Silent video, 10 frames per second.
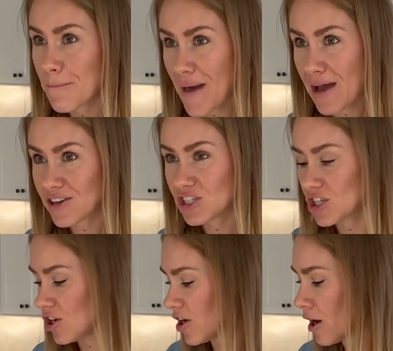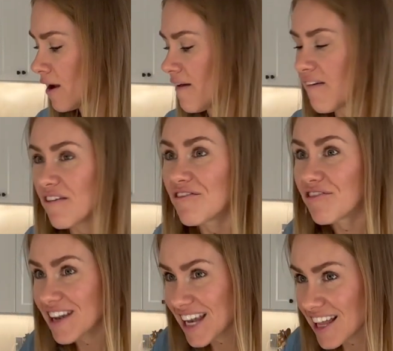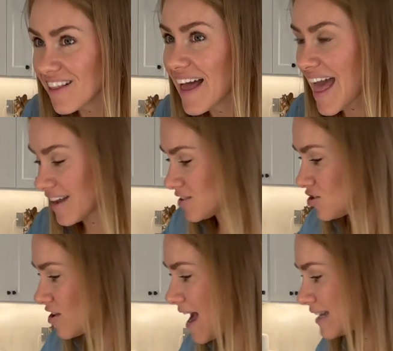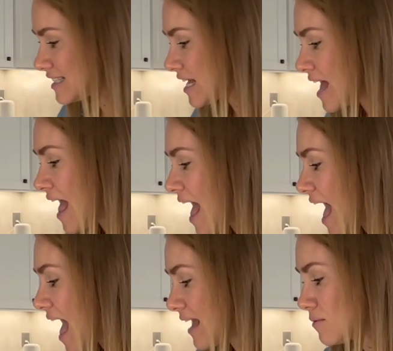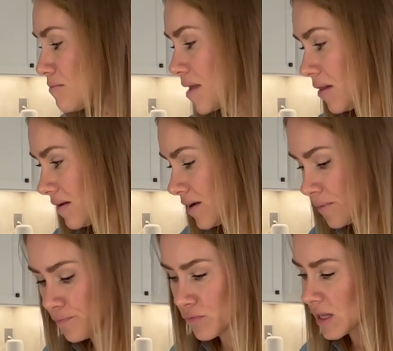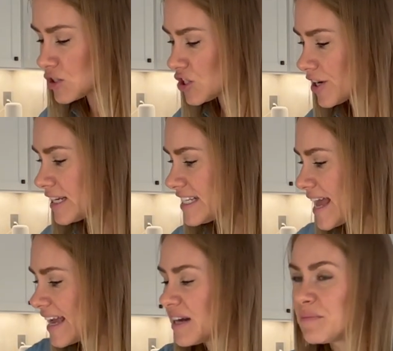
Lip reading: powdered sugar, vanilla extract, and milk. So you're gonna take